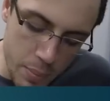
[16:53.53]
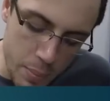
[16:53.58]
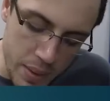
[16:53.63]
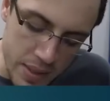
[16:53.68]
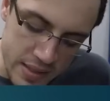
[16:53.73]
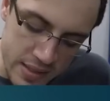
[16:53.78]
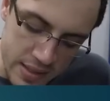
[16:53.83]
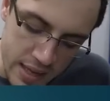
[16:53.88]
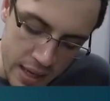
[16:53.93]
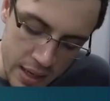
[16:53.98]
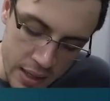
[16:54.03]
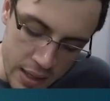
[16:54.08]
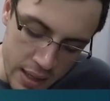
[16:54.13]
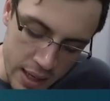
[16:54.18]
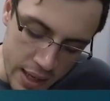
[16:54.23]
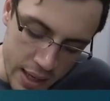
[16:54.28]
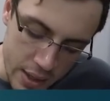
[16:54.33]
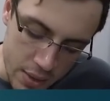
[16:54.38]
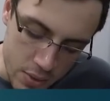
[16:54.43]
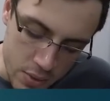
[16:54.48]
the percent
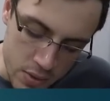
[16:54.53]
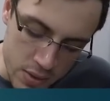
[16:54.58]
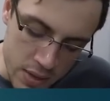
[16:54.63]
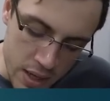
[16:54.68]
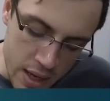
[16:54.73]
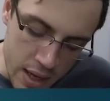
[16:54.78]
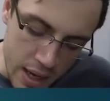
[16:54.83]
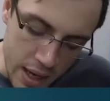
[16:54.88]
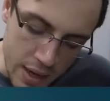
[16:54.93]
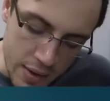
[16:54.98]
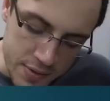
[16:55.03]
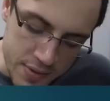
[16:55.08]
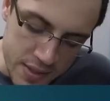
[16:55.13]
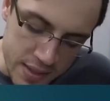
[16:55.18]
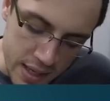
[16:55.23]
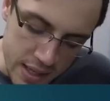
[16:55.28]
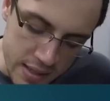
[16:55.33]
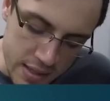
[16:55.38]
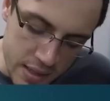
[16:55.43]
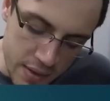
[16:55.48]
yield if
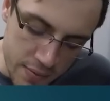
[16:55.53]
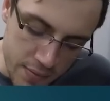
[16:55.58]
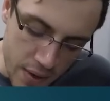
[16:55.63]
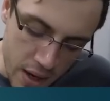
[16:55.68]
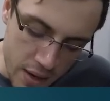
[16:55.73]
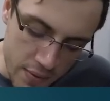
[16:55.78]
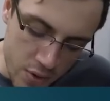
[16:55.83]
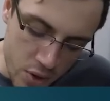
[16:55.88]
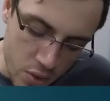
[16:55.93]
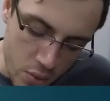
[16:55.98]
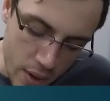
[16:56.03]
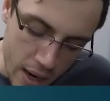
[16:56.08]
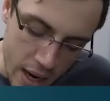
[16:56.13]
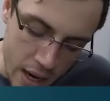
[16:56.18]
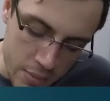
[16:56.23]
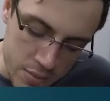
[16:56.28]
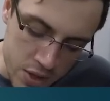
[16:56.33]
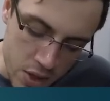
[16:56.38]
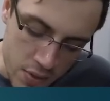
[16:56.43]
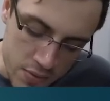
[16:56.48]
65
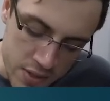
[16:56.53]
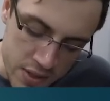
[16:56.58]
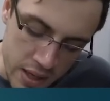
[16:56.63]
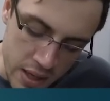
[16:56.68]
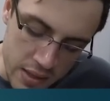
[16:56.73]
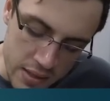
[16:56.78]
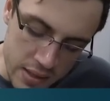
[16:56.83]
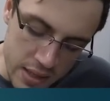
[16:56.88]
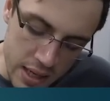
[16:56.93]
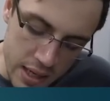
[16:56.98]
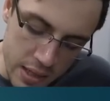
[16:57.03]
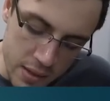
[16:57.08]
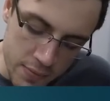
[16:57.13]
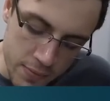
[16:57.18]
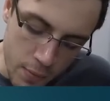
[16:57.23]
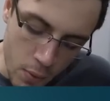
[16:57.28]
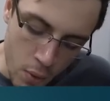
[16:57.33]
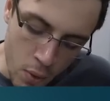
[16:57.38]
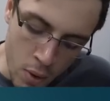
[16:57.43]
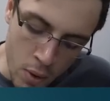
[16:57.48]
grams of
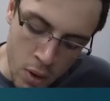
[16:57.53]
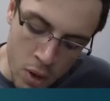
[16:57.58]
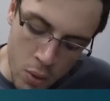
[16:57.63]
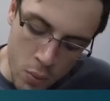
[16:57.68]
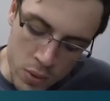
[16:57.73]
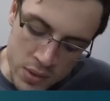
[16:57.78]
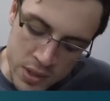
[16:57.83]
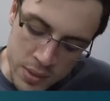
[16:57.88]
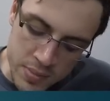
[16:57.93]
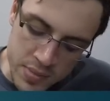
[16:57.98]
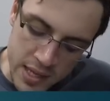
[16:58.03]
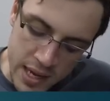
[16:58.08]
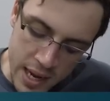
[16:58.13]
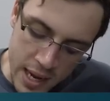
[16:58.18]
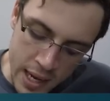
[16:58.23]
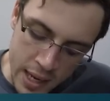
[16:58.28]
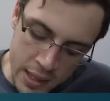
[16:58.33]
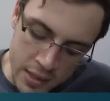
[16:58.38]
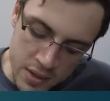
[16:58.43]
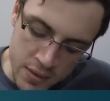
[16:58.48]
CCl4 was
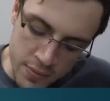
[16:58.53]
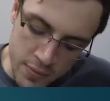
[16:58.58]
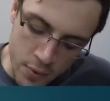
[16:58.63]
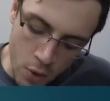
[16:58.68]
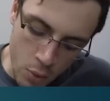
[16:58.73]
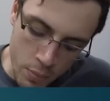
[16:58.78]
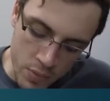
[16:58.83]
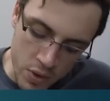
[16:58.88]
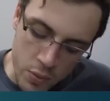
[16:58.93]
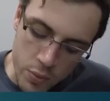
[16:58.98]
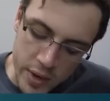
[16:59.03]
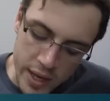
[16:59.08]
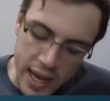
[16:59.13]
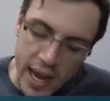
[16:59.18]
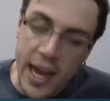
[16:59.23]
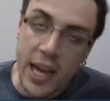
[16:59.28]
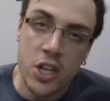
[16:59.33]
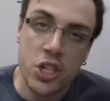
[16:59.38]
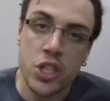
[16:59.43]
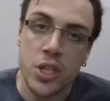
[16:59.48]
obtained from the
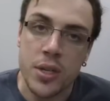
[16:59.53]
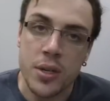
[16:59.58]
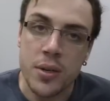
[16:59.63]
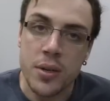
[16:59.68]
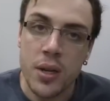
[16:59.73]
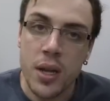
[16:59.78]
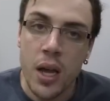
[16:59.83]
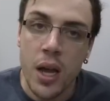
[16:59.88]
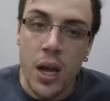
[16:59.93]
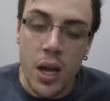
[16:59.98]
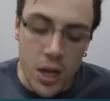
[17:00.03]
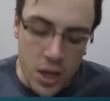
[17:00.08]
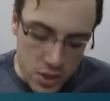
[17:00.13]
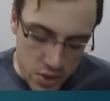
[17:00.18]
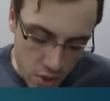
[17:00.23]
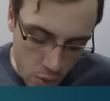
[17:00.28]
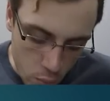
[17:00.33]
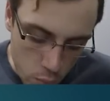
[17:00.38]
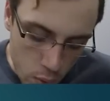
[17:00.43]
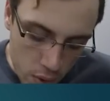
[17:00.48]
reaction.
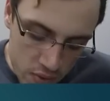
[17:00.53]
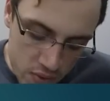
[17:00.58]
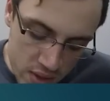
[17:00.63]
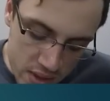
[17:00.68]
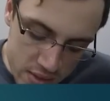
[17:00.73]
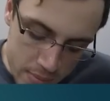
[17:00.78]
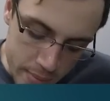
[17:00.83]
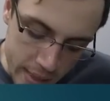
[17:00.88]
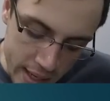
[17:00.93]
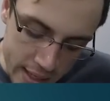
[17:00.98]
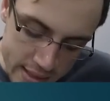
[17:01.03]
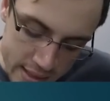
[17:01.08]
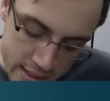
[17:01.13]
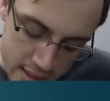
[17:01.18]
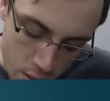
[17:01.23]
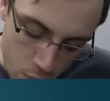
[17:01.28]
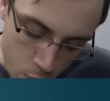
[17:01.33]
So what this means is